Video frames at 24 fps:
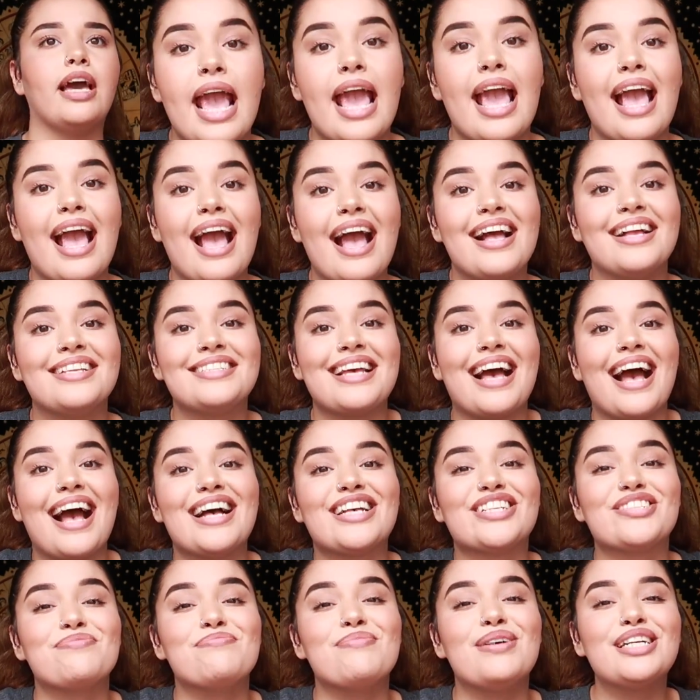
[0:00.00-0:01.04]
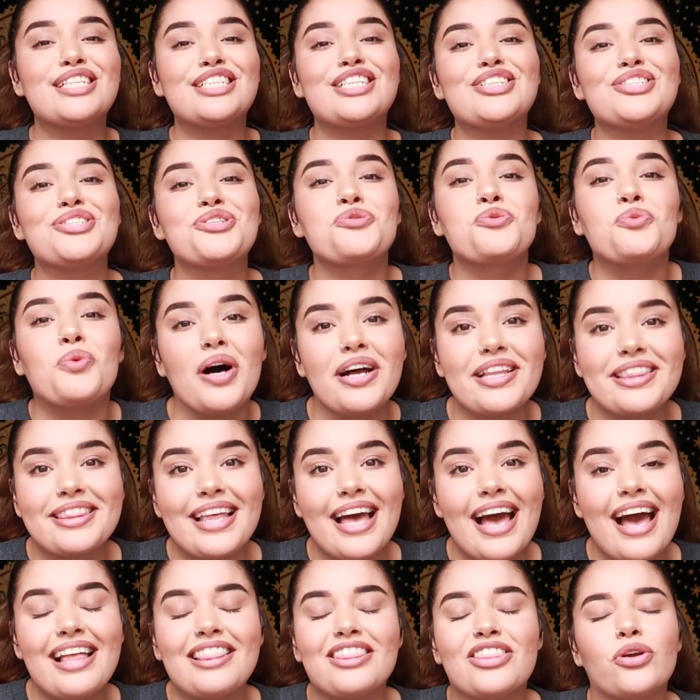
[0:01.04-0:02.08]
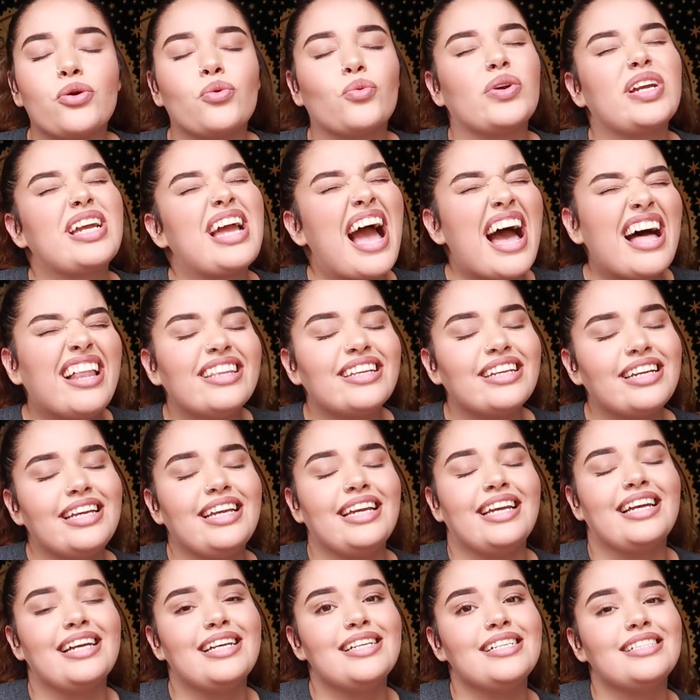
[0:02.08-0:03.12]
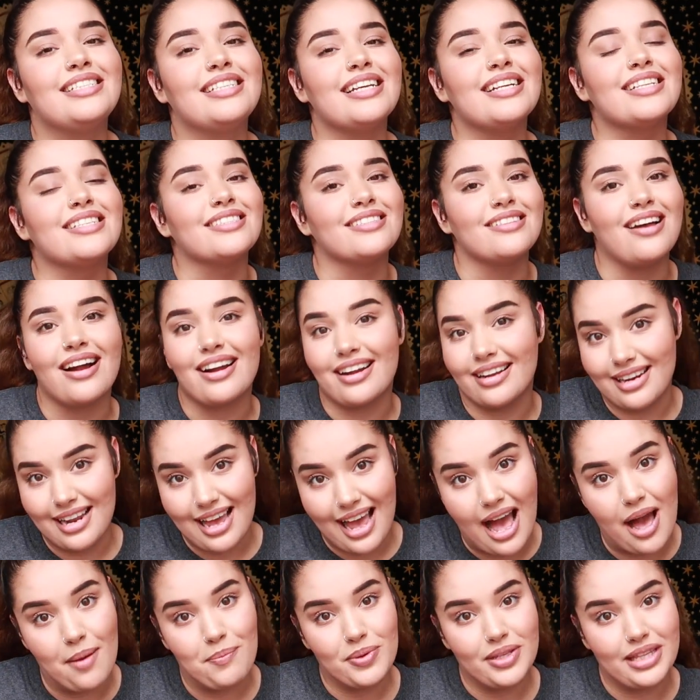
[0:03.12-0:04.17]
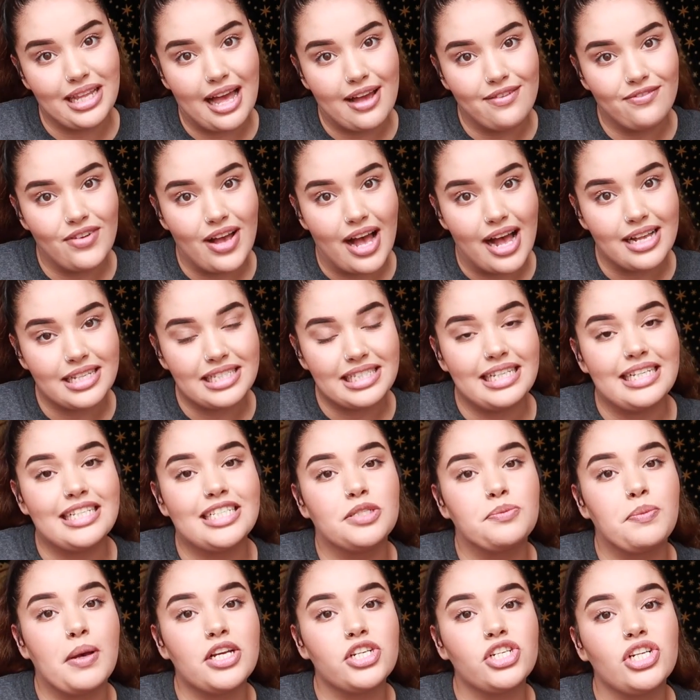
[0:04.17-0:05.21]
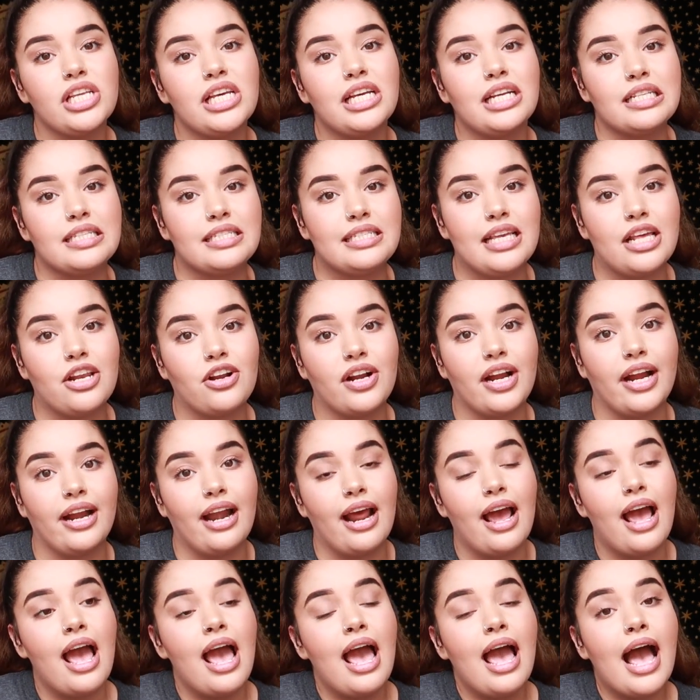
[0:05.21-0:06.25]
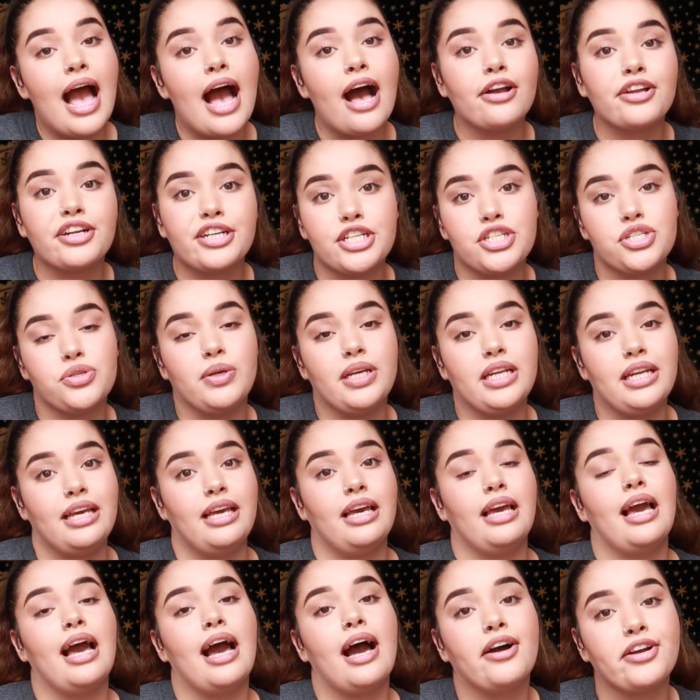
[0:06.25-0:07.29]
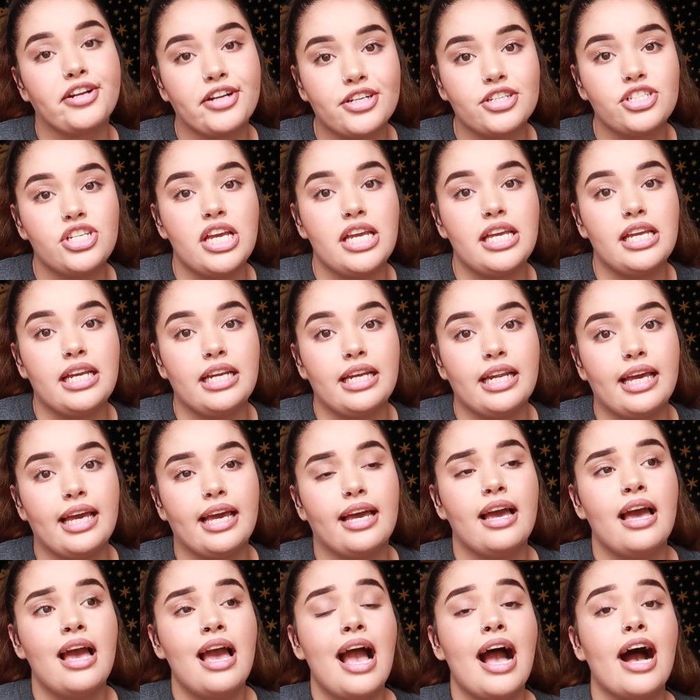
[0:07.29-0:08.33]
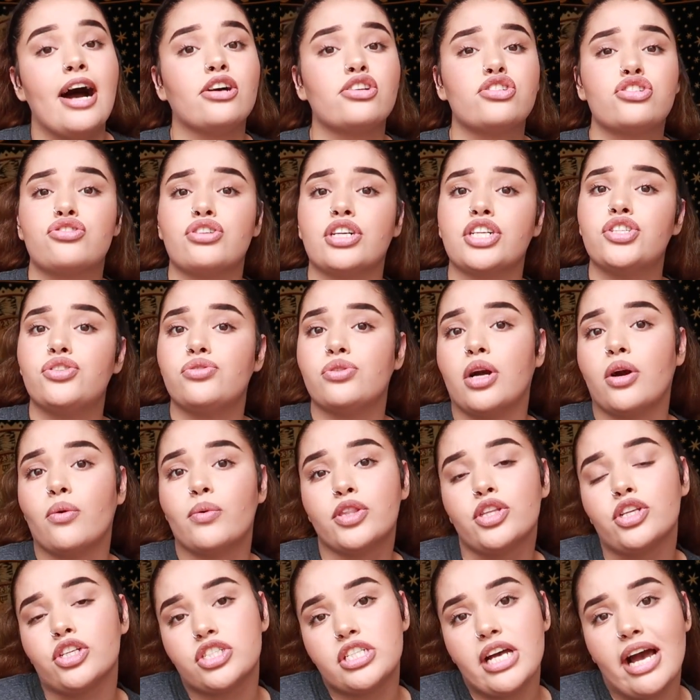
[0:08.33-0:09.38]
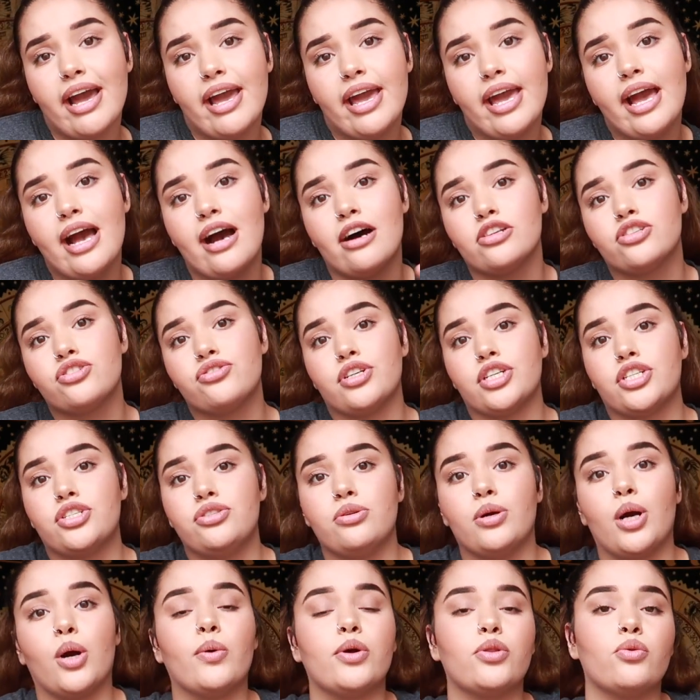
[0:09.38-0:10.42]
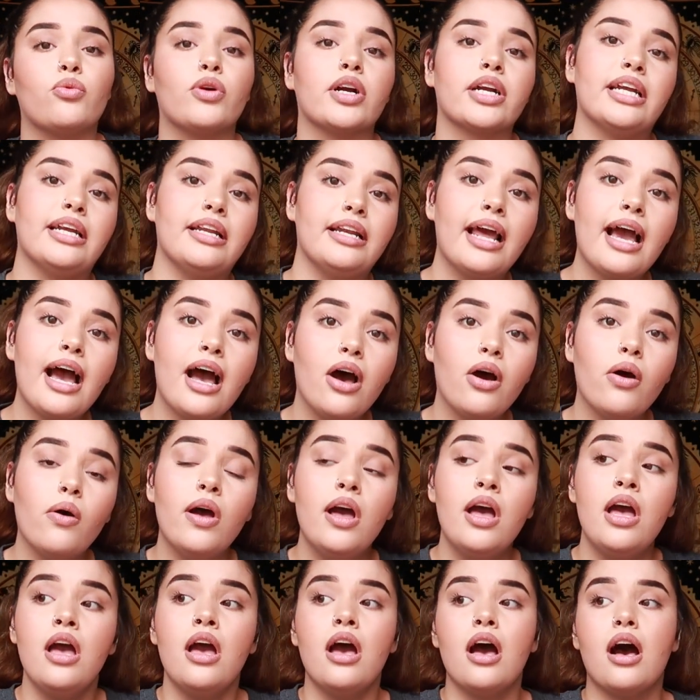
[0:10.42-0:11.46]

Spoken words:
And as much as you want that, the reality is it's not gonna happen that fast, especially considering how you're doing it, how you're taking it, how strict you are with your diet, how strict you are with working out.